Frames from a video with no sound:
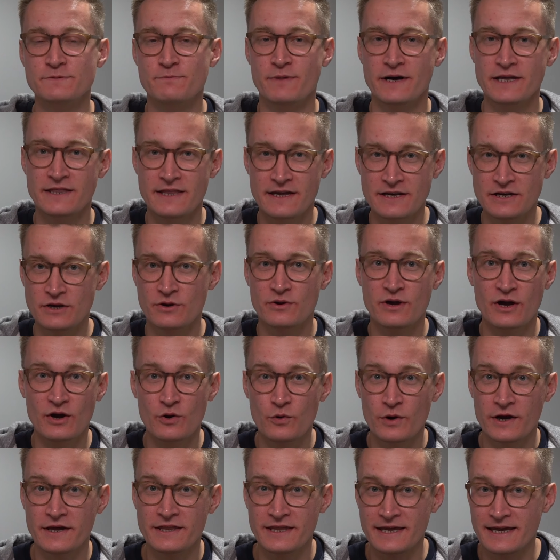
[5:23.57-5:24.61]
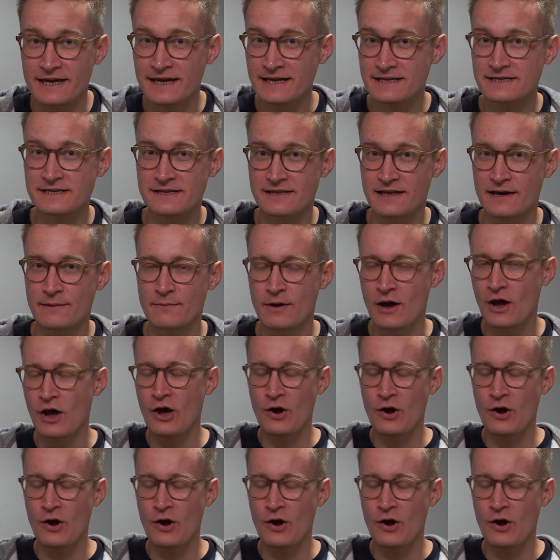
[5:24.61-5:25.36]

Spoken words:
but then you can quickly get to them